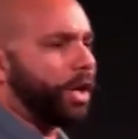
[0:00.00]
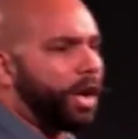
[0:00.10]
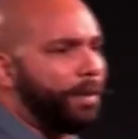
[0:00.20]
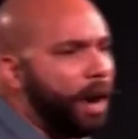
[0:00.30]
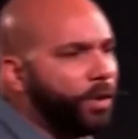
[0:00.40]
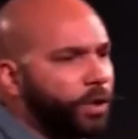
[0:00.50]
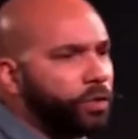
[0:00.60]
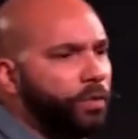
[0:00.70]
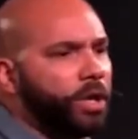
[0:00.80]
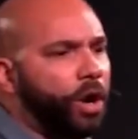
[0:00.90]
to come out with us
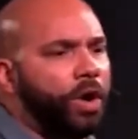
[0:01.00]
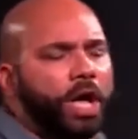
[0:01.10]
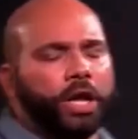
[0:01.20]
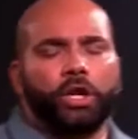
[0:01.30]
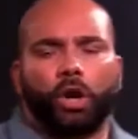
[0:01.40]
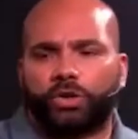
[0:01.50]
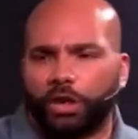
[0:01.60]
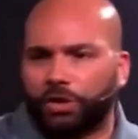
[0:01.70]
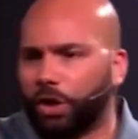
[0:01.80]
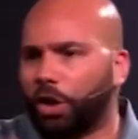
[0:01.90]
when we go, you know,
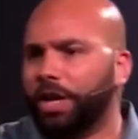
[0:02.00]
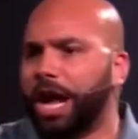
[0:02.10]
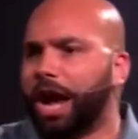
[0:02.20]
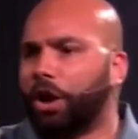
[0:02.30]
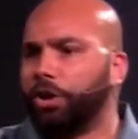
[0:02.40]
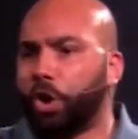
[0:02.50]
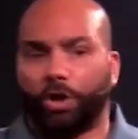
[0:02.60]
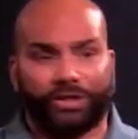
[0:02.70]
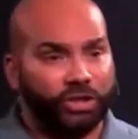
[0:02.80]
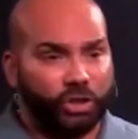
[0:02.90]
to go and knock on
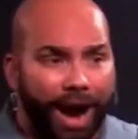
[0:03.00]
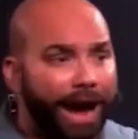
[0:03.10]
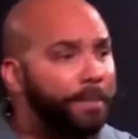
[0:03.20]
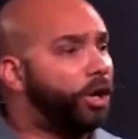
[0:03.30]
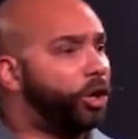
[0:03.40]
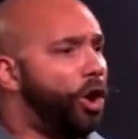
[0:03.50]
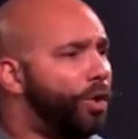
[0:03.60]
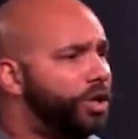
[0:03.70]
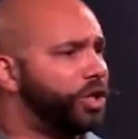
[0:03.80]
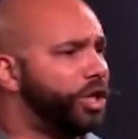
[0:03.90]
doors. And so I'm
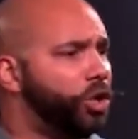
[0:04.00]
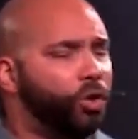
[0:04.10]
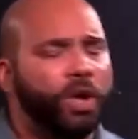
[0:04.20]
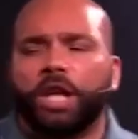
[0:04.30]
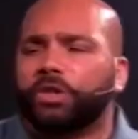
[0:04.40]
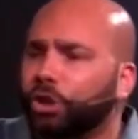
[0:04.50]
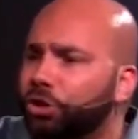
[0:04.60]
encouraging you to